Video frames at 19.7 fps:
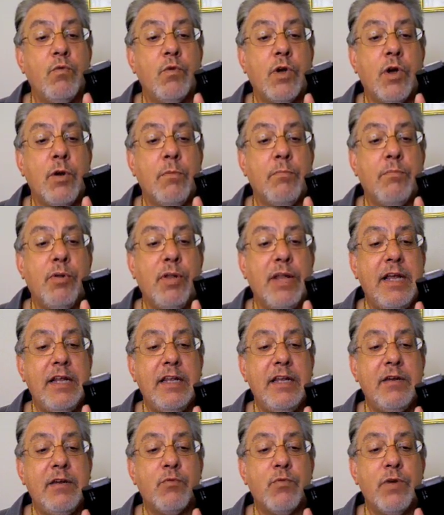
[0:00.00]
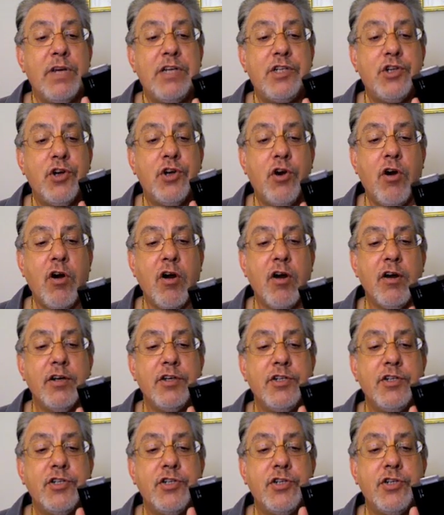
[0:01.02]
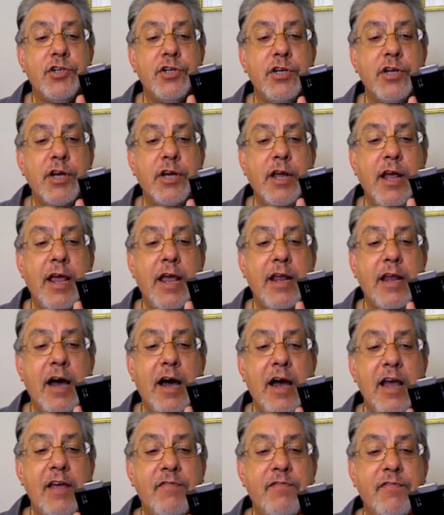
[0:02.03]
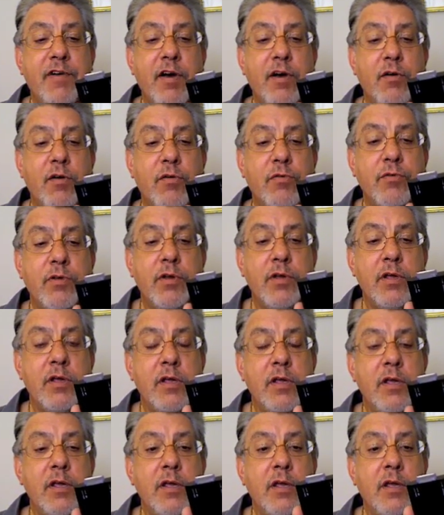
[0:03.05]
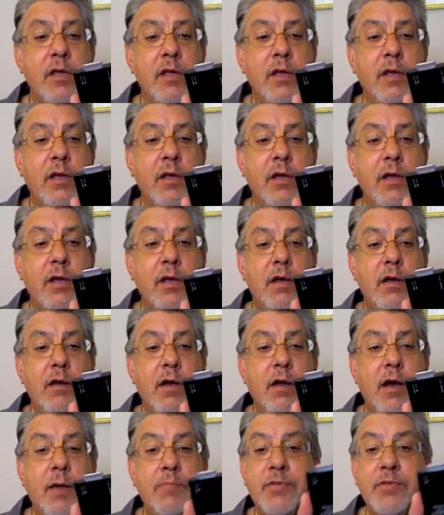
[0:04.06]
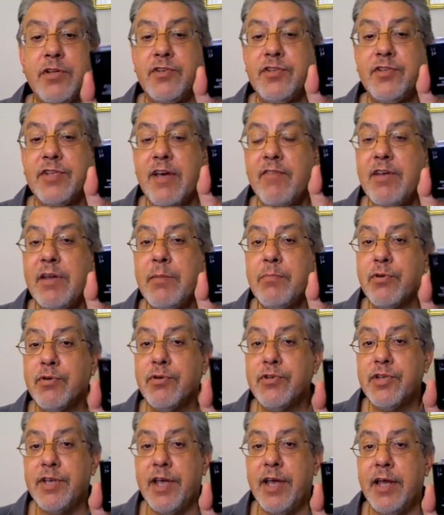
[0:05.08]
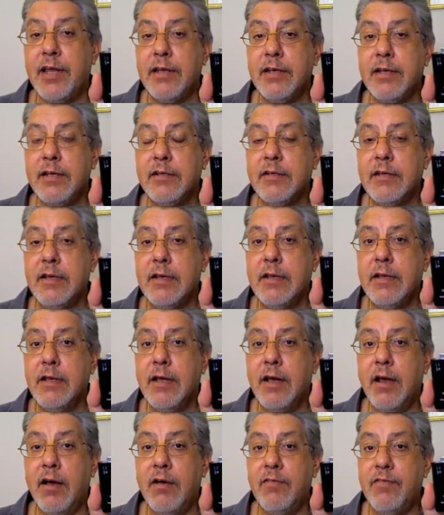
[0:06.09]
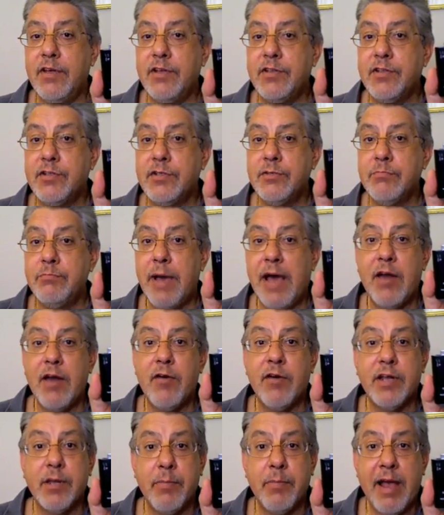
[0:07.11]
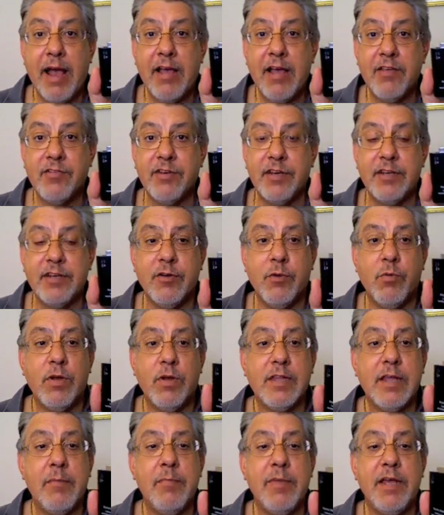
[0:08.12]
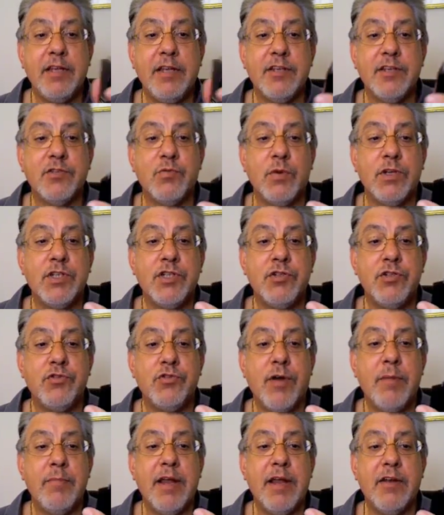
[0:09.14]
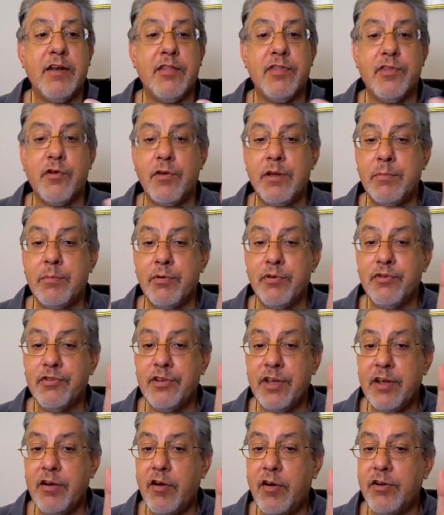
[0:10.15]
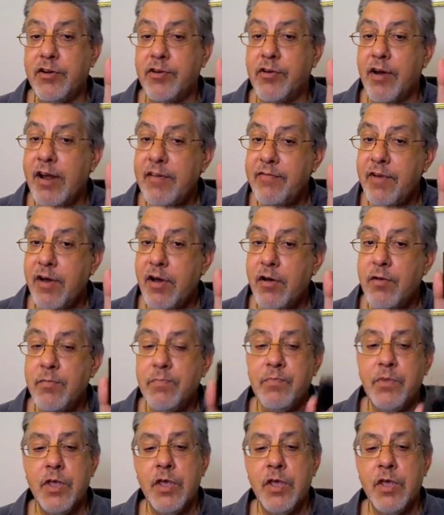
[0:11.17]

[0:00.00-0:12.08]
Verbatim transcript: completely recharge an iPhone up to 70% of its battery capacity. So, what that means is once you drop down to 30% on your iPhone,